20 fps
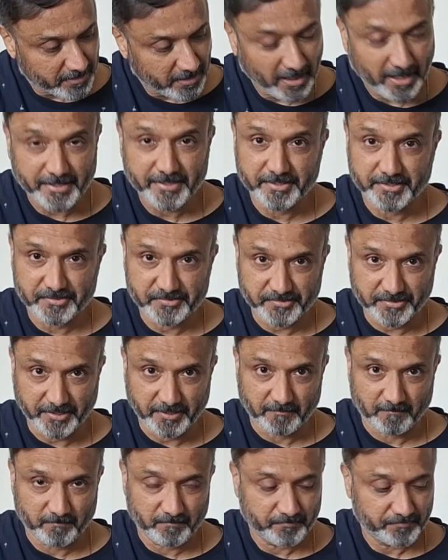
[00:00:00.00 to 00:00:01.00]
high E
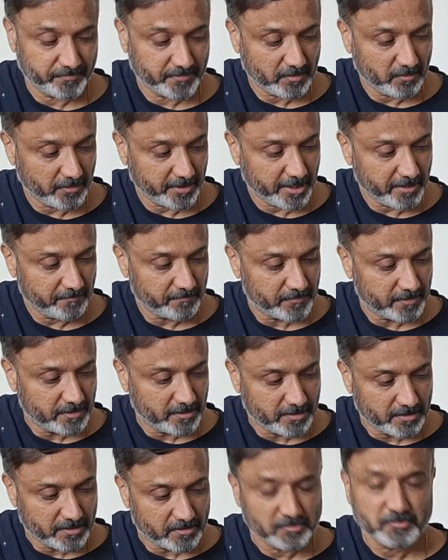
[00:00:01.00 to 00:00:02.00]
string. Okay,
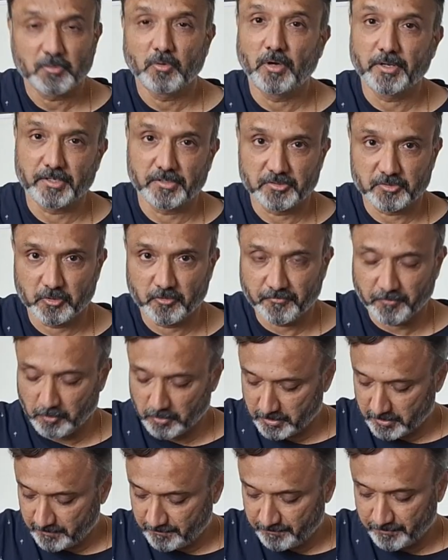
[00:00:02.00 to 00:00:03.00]
so on and so
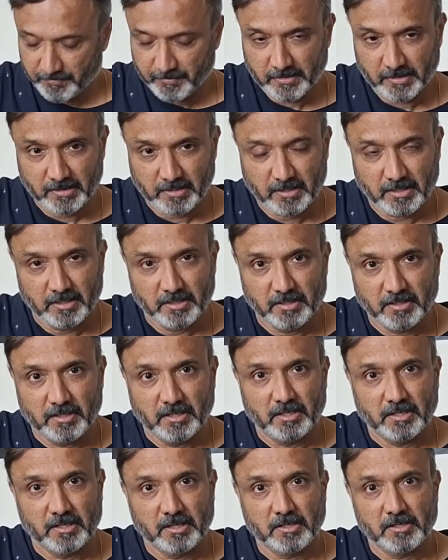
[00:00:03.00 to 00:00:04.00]
forth.
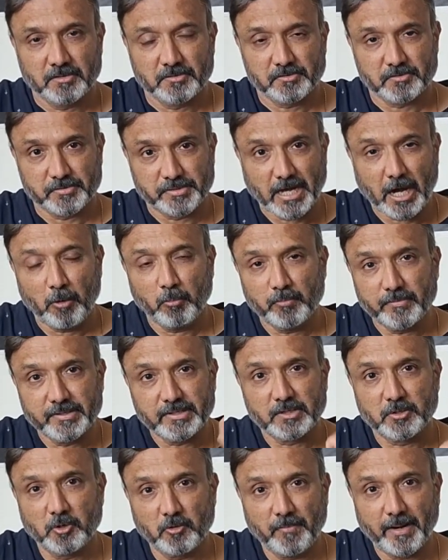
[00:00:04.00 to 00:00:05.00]
So now we
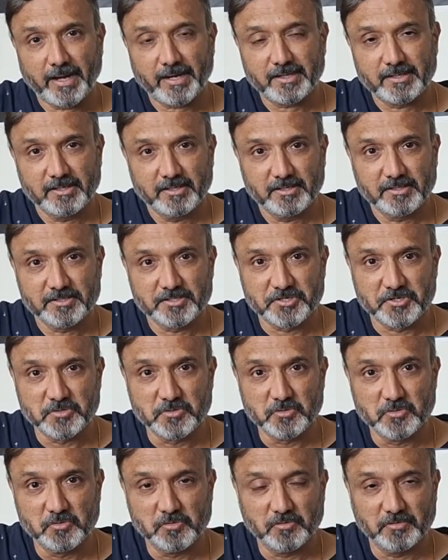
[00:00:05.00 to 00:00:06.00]
will go back
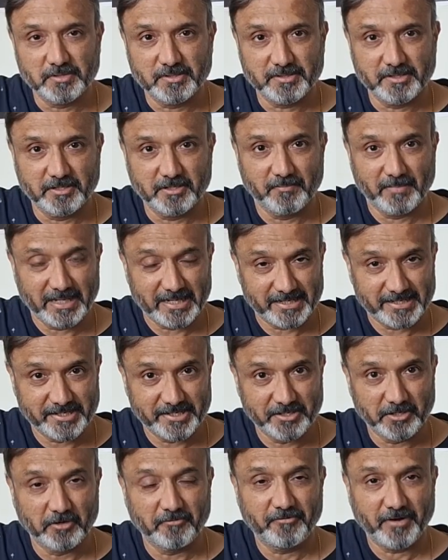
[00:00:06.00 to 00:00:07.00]
to the
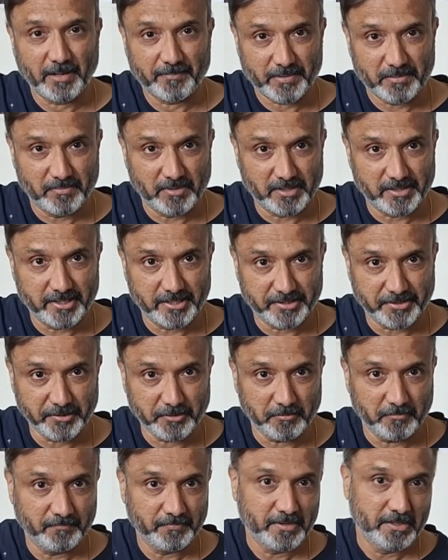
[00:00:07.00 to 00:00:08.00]
melody of Happy Birthday to
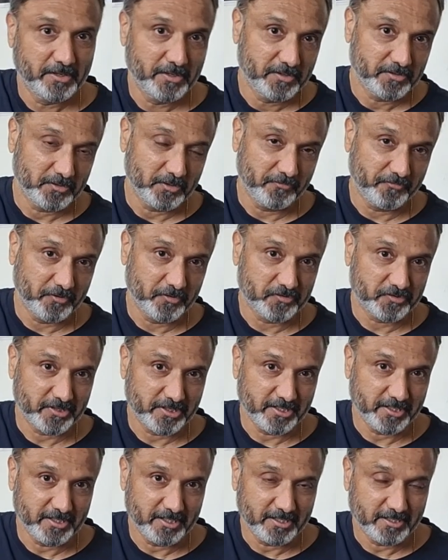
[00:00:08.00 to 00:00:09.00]
You. So if you
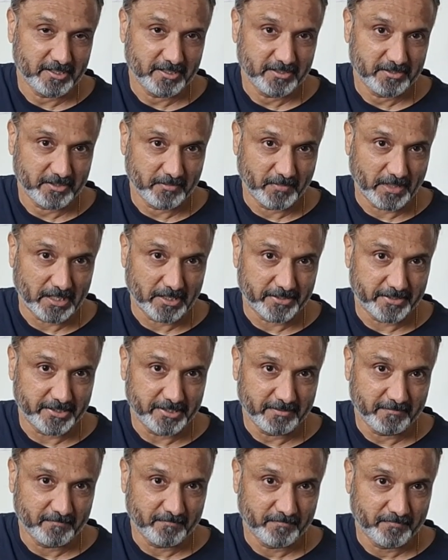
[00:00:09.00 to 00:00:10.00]
see the
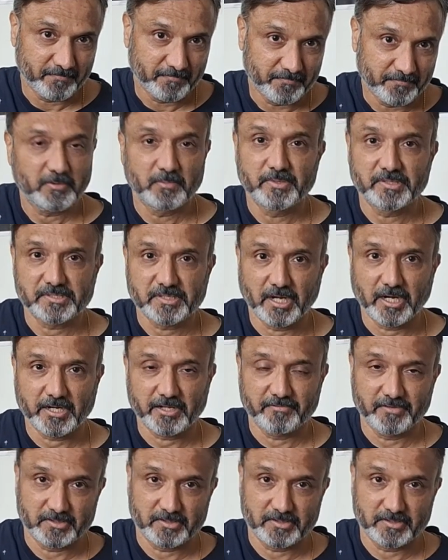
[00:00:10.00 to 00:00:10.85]
melody, we'll be starting